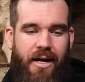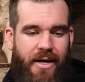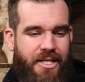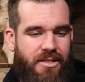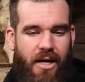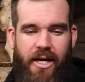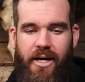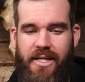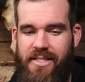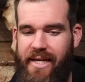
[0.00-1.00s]
I don't know, I
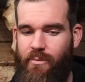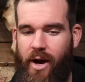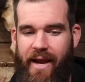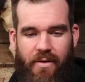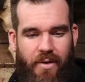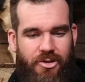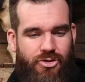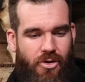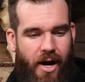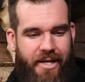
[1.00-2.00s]
don't understand why everyone's
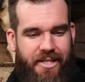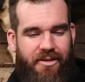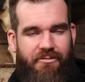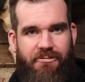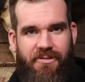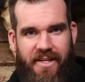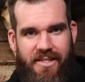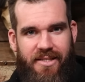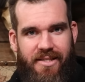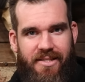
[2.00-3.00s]
trying to
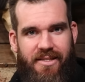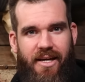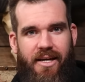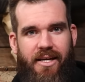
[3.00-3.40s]
convince us